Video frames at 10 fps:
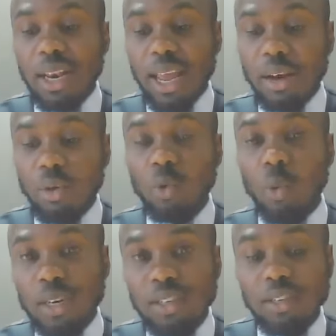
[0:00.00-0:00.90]
The landlord
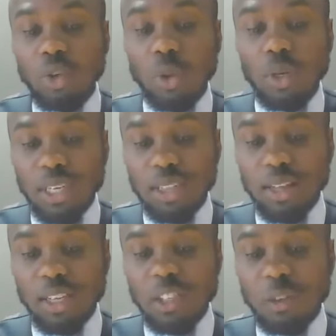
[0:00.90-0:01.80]
wanted to
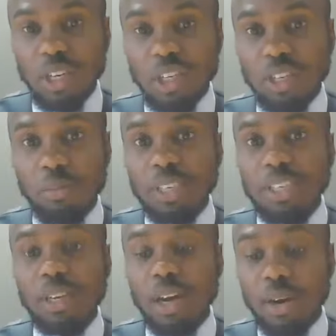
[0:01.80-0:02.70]
attend the inspection,
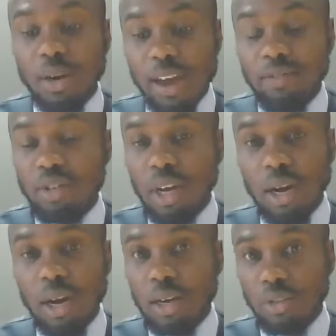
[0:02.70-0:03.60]
but arrived
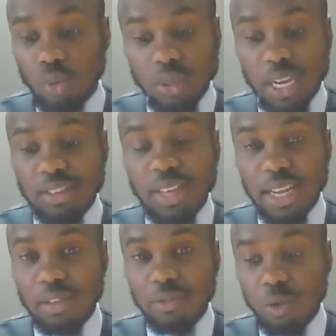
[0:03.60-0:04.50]
2 days
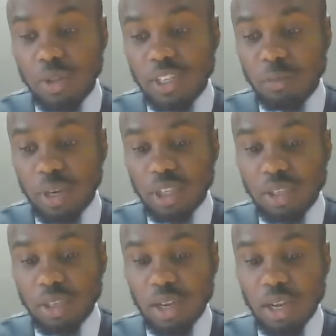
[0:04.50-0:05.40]
late for the
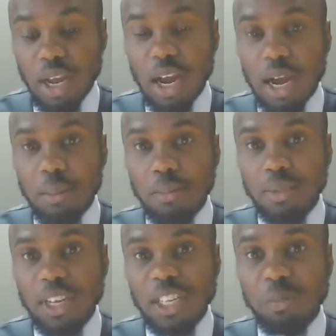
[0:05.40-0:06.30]
inspection.
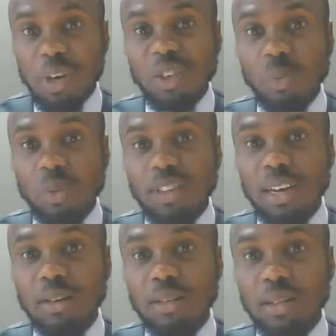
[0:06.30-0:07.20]
The inspection was
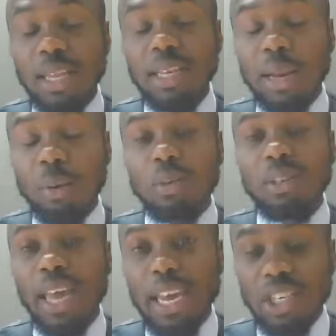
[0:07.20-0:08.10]
then done
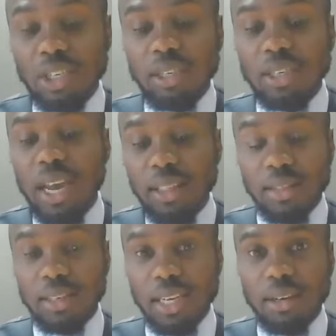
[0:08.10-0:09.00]
with the agent
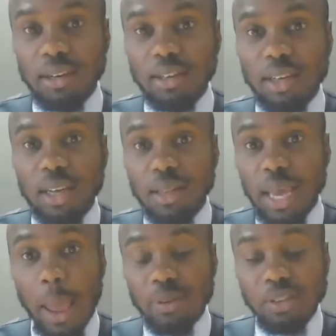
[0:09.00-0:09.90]
and the tenant in
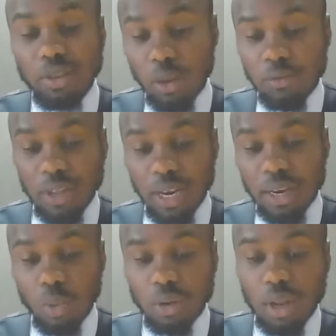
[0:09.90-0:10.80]
the absence of the
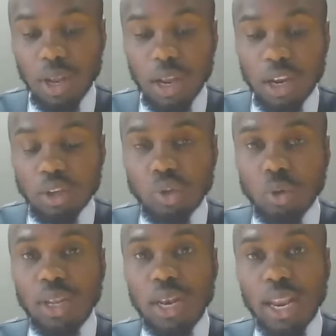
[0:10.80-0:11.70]
landlord.
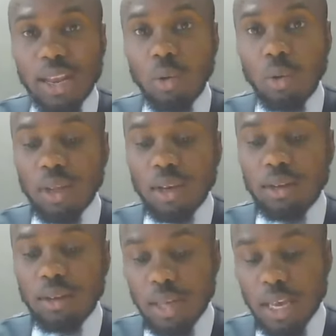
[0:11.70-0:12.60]
So the landlord
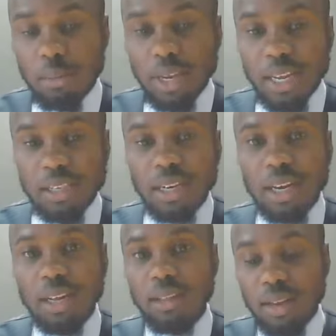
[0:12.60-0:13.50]
then came
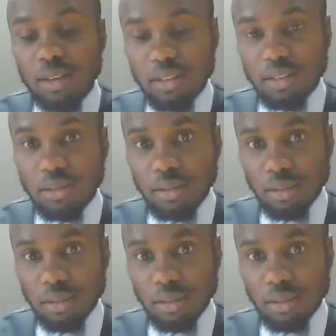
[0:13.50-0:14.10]
later and then